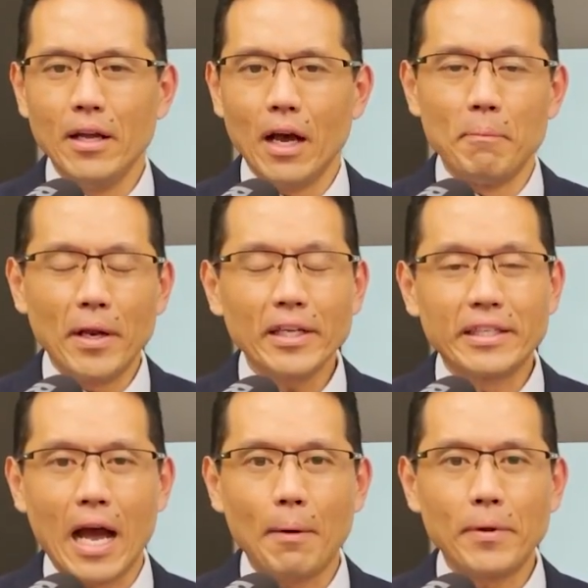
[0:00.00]
A
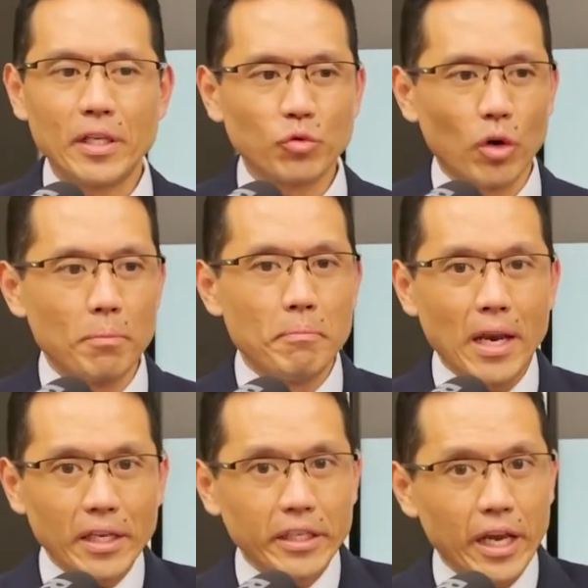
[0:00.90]
Medigap is where
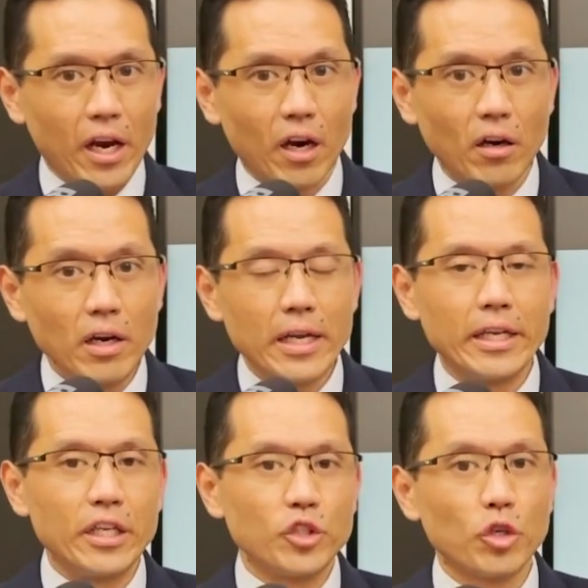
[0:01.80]
Medicare
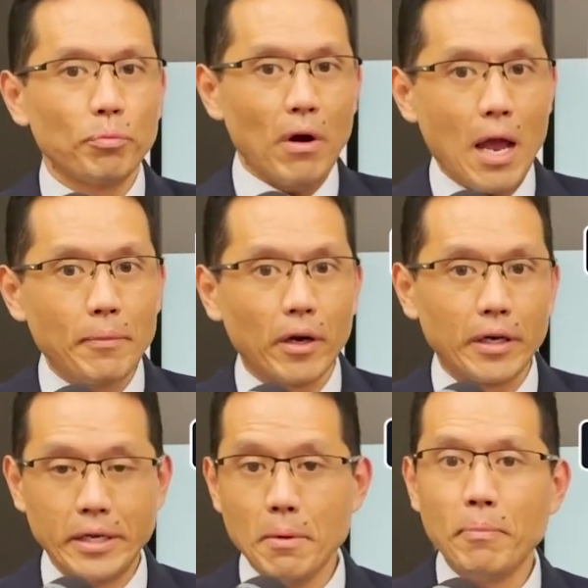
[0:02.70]
is your
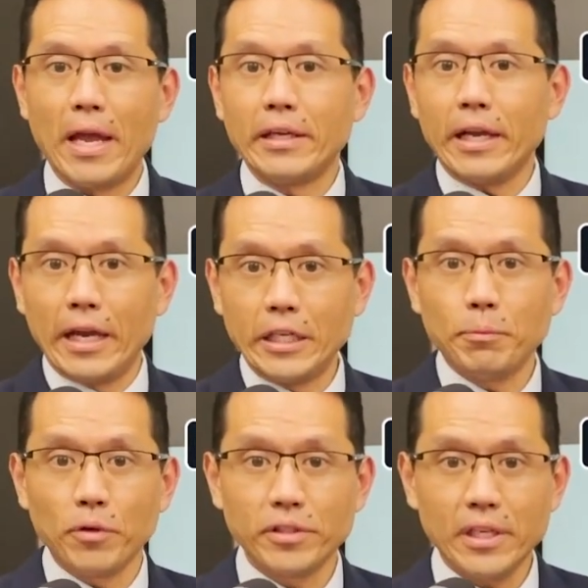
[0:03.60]
primary, paying
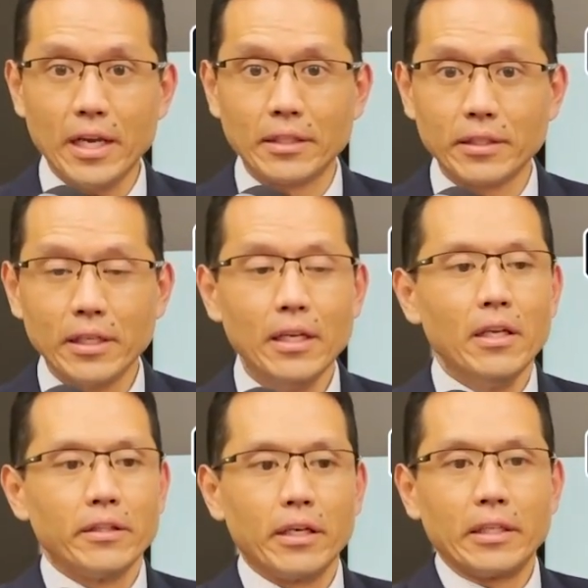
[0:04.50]
80%.
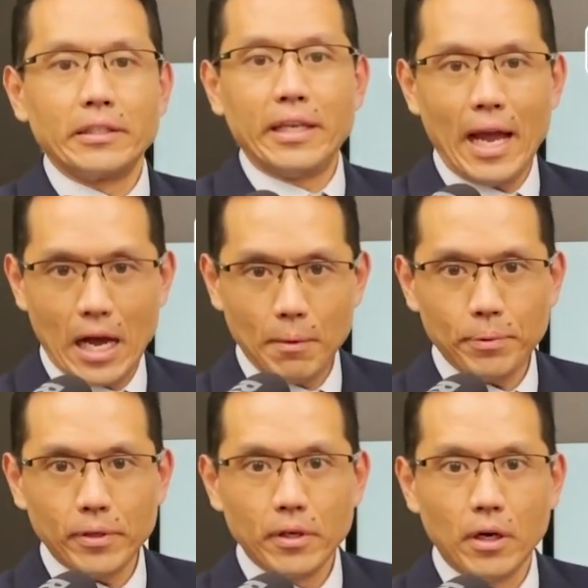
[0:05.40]
The gap
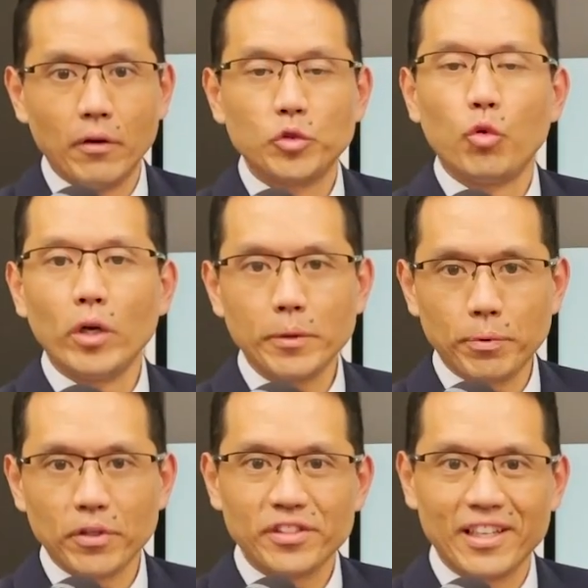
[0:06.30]
of
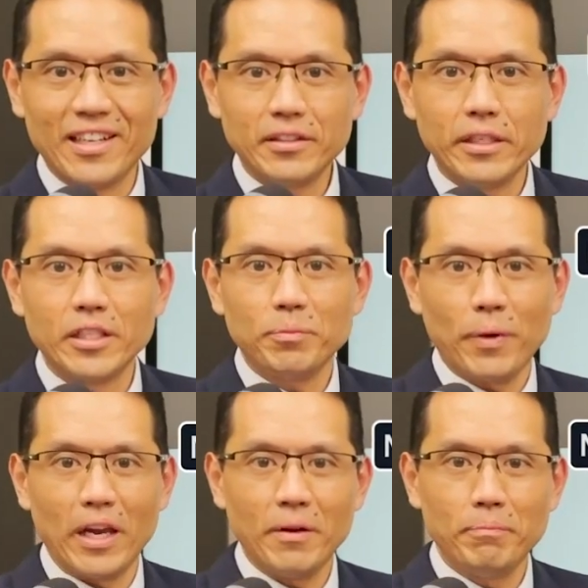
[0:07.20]
20% is
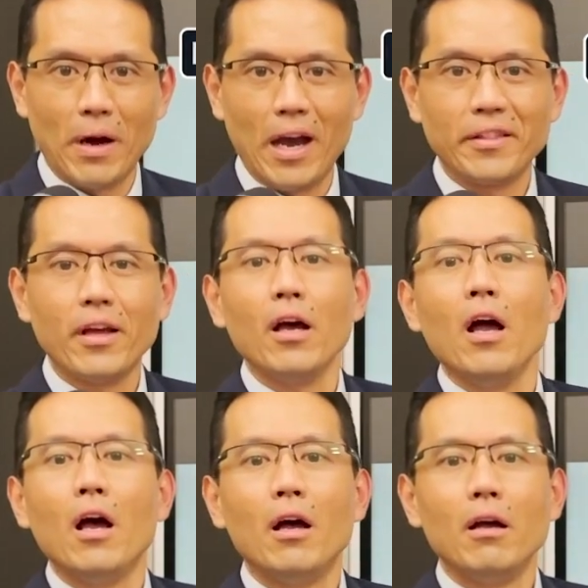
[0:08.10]
paid by the
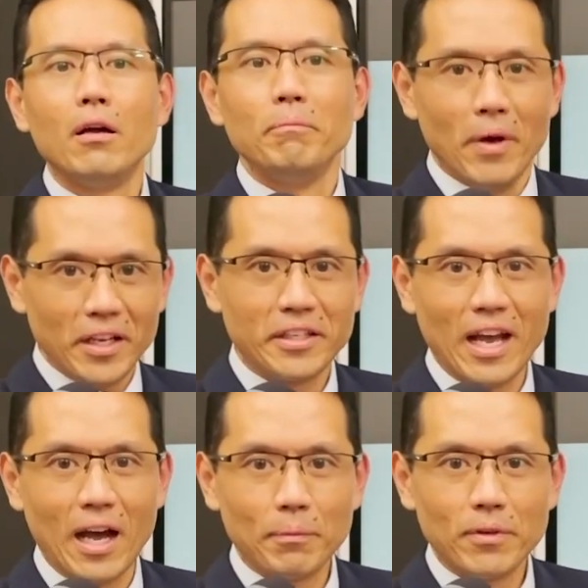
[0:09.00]

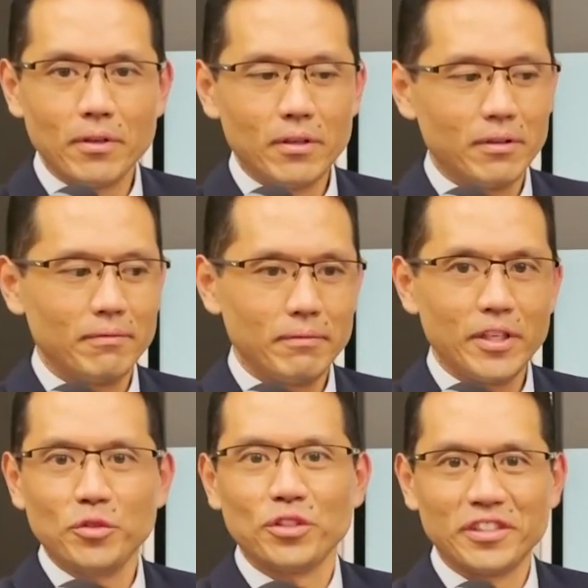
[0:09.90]
Medigap.
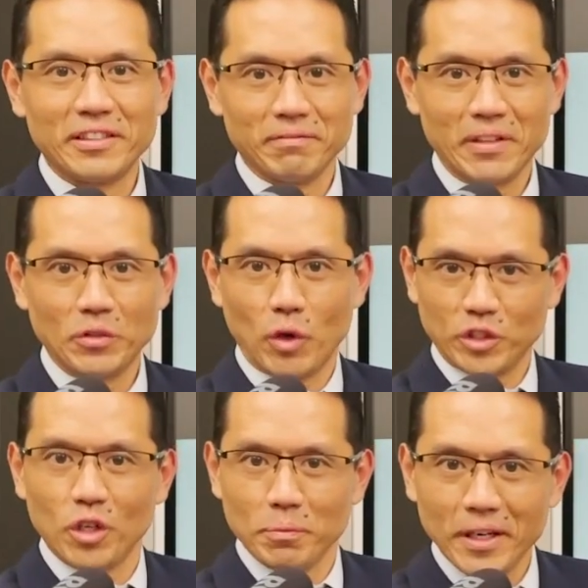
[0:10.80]
Interesting. That's why it's
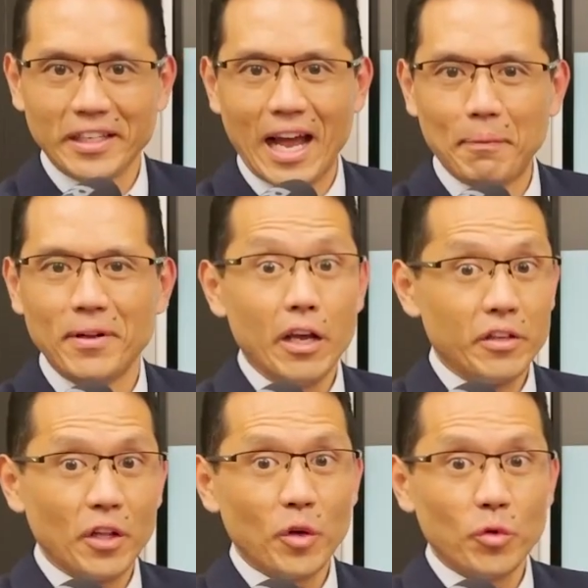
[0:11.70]
called a Medigap.
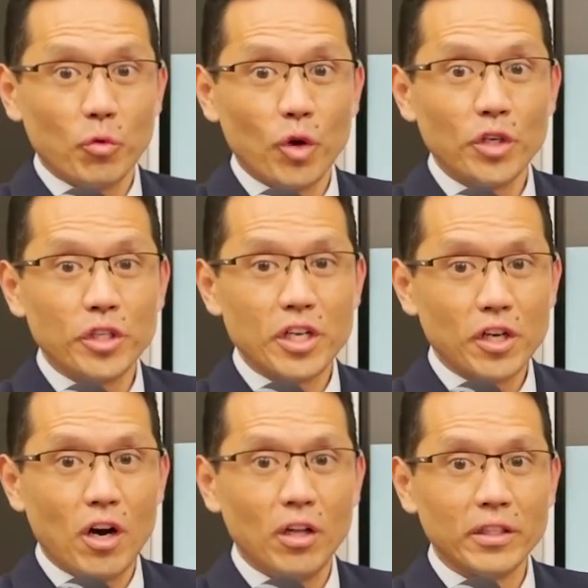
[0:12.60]
Another word you can
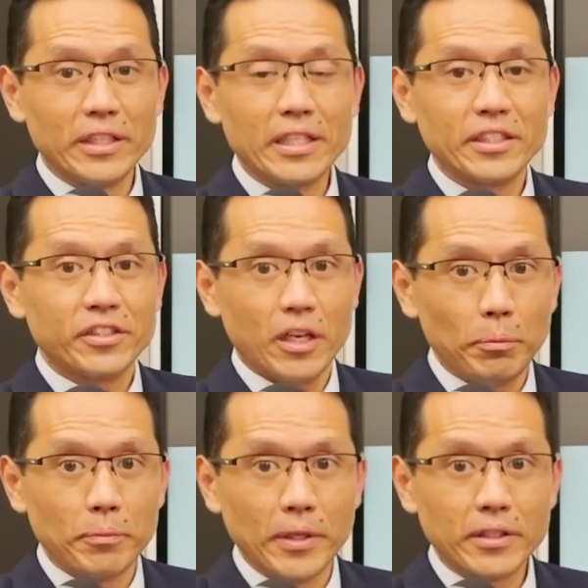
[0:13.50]
call it is a
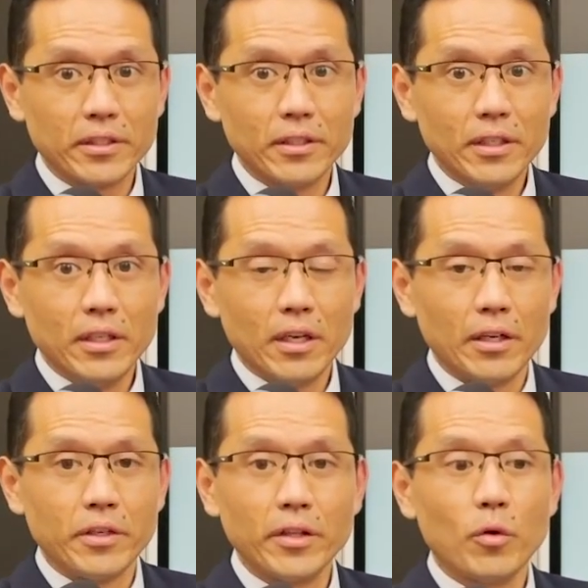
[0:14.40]
supplement.
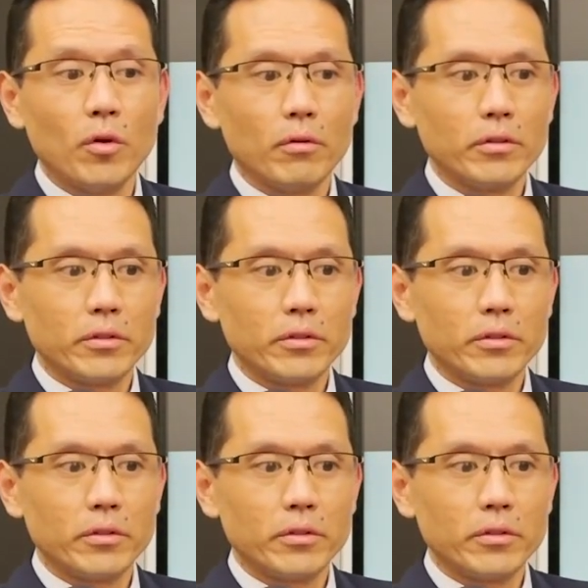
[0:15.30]
Another